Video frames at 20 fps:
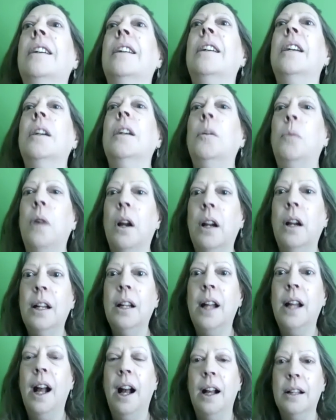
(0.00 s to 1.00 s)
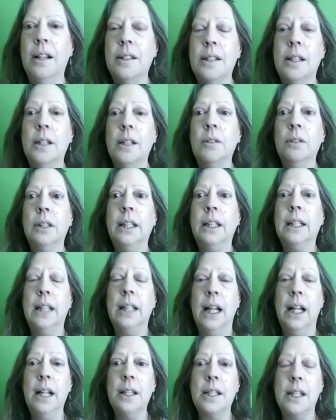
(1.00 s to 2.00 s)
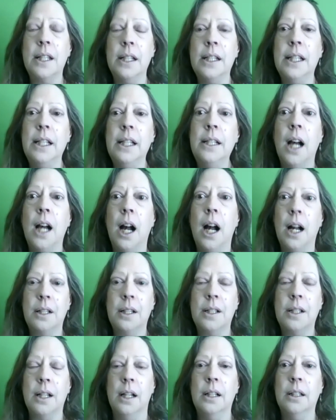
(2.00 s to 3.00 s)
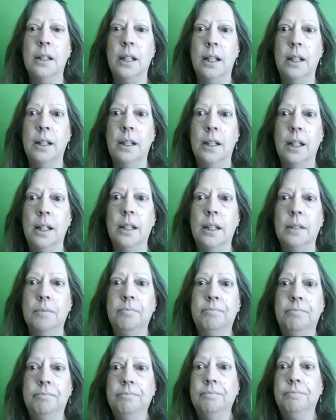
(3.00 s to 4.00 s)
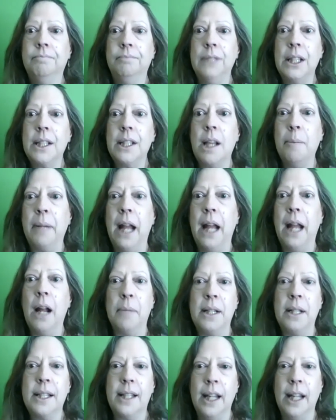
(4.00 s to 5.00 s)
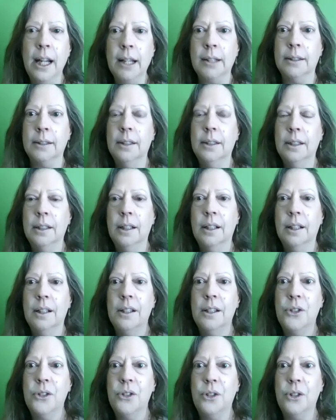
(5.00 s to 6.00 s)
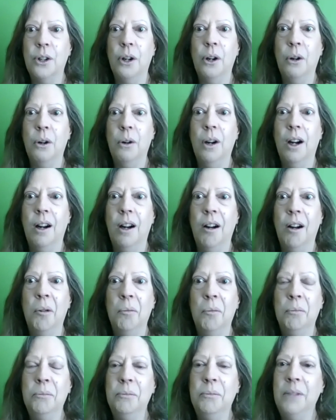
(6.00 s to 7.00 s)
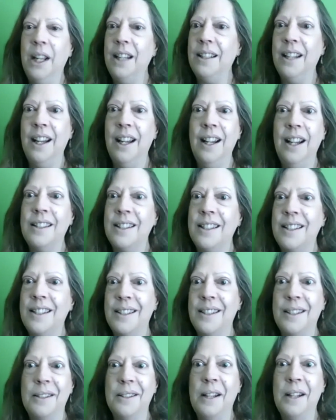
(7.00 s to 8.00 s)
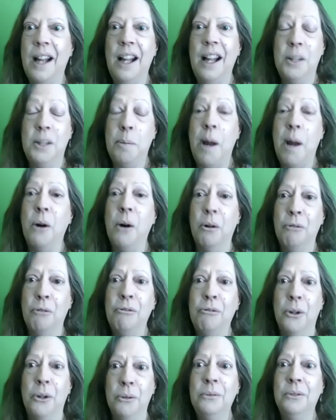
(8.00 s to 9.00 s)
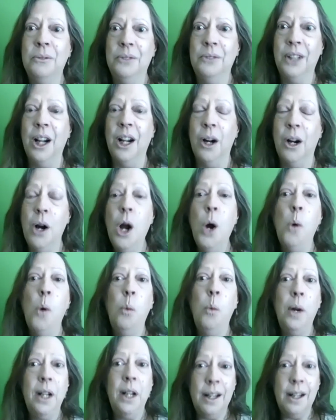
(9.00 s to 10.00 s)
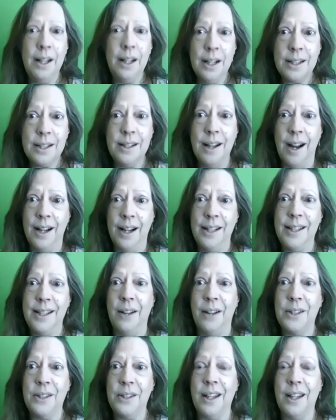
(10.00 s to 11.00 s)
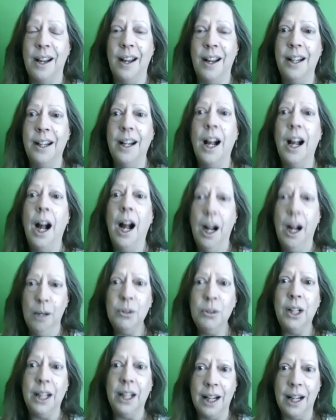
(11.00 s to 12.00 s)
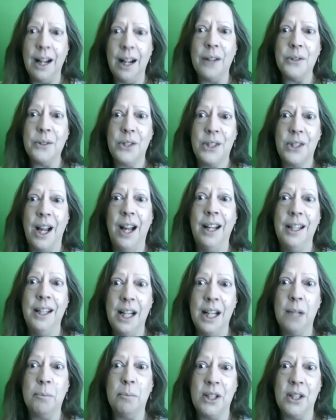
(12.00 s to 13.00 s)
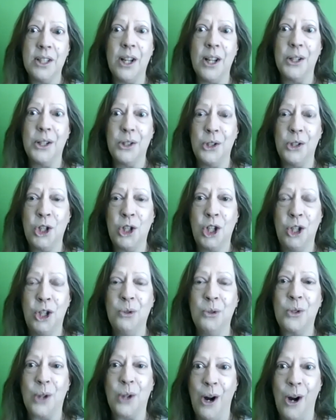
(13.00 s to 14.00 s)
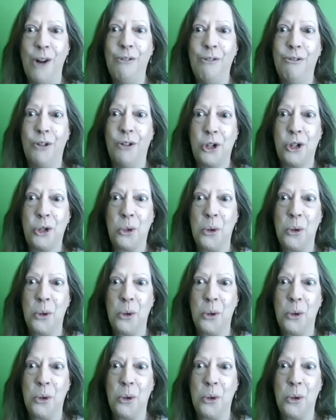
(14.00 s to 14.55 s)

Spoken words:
where it has literally cleansed and detoxed. It's coming out of my skin. So it's powerful. You know, when it is nice outside, I'm going to get outside and take my socks and shoes off for sure.